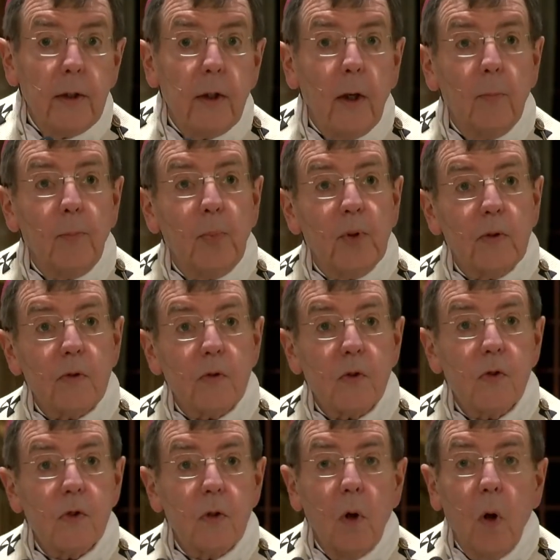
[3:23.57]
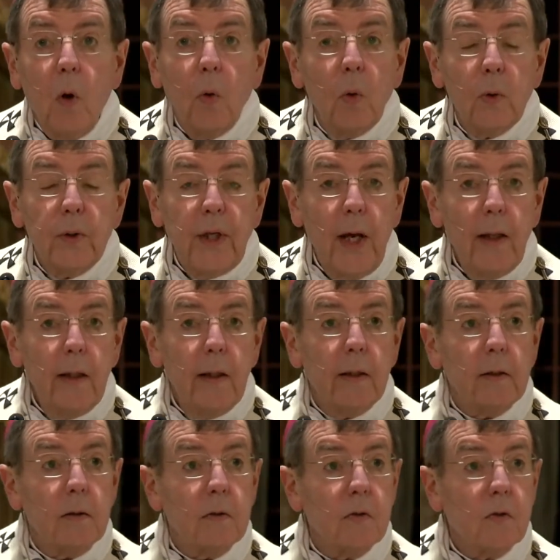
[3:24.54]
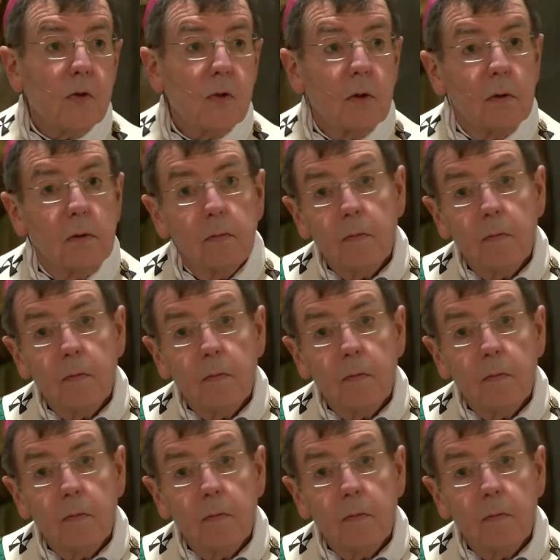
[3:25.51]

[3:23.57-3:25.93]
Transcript: couples hold hands,